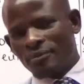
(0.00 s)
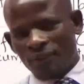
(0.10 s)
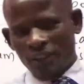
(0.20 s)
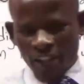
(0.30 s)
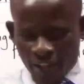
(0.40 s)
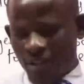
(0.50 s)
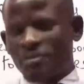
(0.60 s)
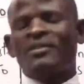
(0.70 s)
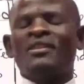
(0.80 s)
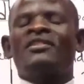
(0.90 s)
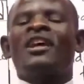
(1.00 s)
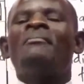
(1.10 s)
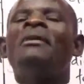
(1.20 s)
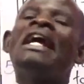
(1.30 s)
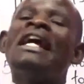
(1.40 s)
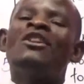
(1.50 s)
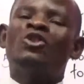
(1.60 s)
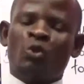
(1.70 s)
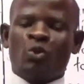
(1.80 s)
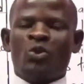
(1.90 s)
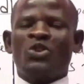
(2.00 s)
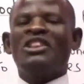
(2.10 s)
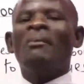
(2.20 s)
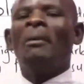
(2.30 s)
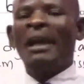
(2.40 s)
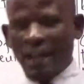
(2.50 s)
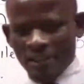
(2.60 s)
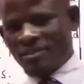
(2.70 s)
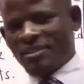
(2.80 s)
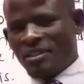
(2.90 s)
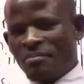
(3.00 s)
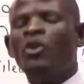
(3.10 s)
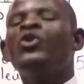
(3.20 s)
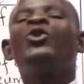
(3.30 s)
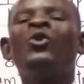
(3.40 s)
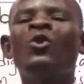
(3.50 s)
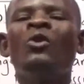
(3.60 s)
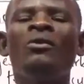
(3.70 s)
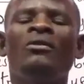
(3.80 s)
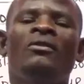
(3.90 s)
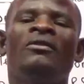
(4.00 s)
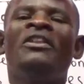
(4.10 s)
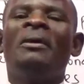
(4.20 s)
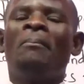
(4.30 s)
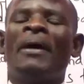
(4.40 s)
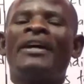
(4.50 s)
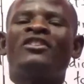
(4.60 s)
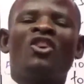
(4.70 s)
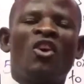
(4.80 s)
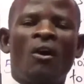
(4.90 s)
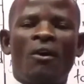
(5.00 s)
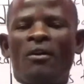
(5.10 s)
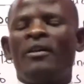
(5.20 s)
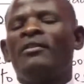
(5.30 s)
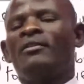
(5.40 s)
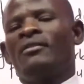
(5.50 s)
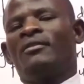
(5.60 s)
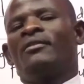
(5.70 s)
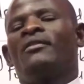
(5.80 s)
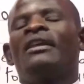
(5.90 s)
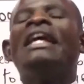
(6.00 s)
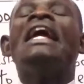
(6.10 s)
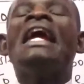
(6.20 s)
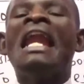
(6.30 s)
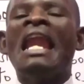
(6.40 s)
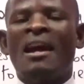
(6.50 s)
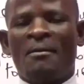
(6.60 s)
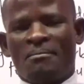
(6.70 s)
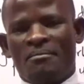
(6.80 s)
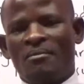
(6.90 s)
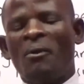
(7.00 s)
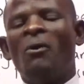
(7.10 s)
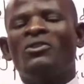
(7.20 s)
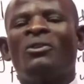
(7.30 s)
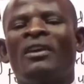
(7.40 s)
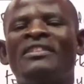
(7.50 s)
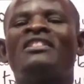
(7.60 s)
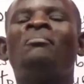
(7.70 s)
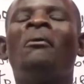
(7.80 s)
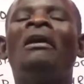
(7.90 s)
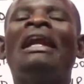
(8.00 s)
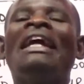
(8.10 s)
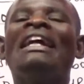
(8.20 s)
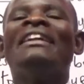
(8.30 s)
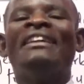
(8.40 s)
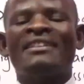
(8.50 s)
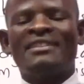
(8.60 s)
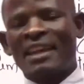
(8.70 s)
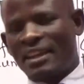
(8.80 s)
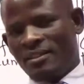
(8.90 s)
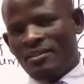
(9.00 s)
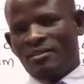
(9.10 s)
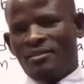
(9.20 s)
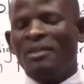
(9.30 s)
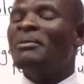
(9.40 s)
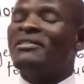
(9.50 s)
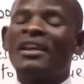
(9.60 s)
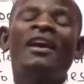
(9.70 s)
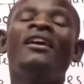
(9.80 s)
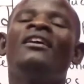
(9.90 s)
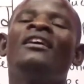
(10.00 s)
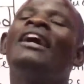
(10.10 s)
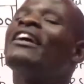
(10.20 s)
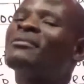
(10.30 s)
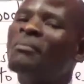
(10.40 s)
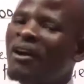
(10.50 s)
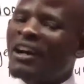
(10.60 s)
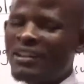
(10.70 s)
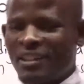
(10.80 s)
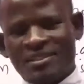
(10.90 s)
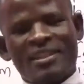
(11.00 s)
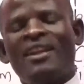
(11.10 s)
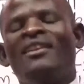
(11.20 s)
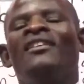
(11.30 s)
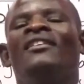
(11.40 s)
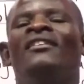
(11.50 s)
the digestive system into the bloodstream through the part called ileum, also known as the small intestine. We say small intestine,